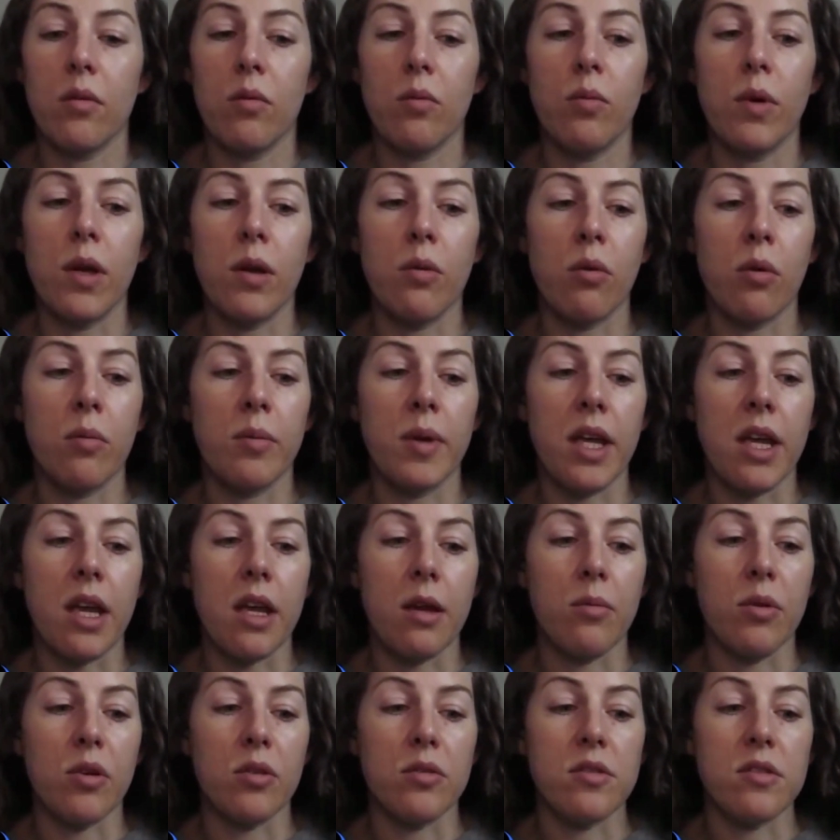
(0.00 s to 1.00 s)
we will be
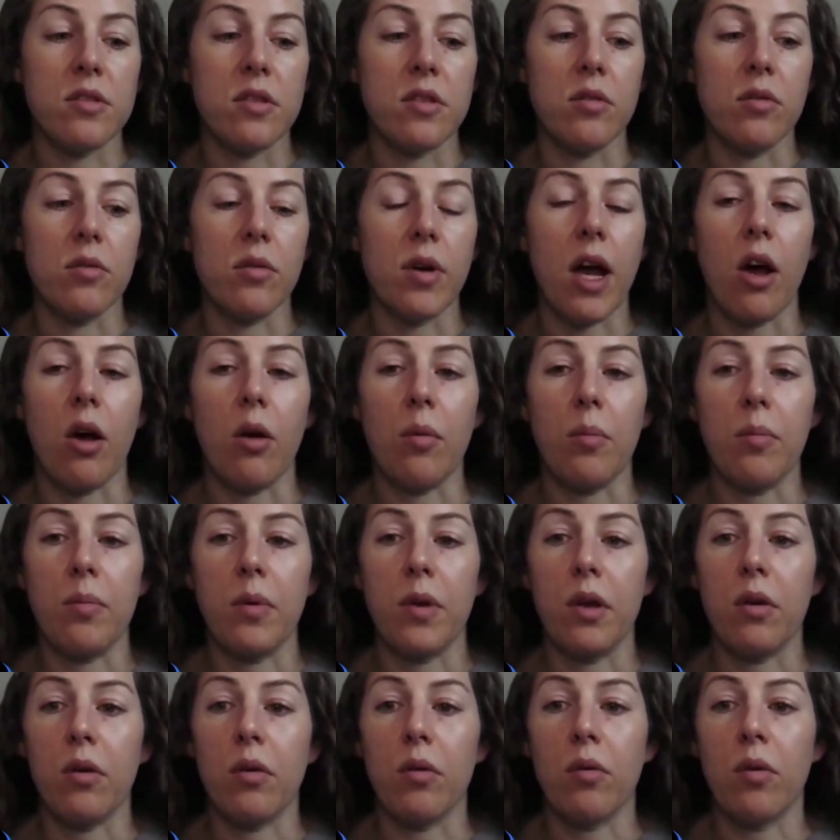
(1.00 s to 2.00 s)
able to help
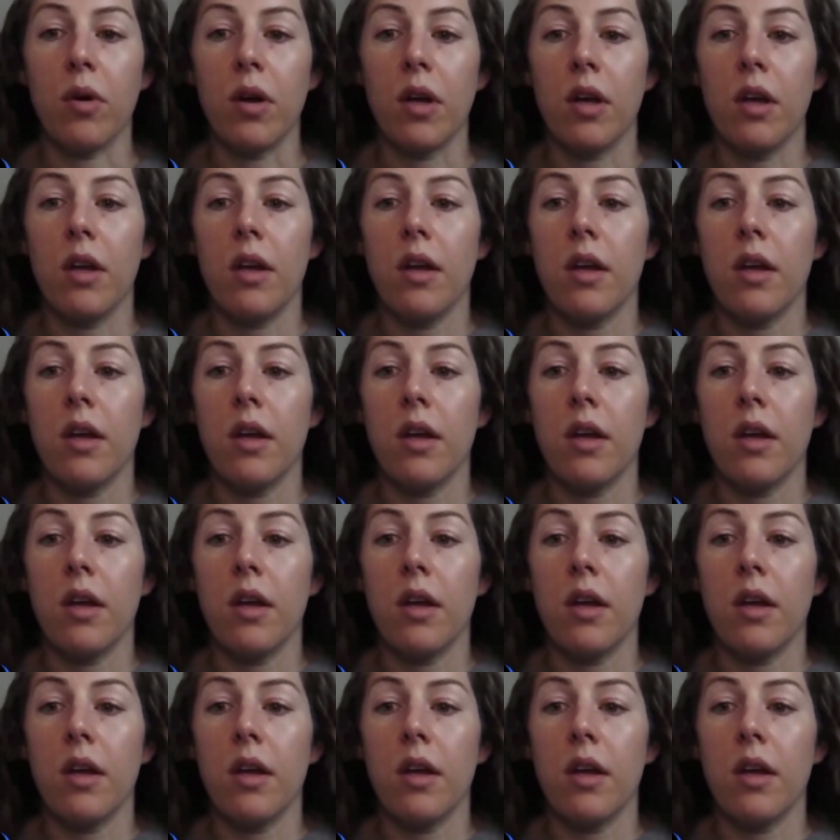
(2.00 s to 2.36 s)
you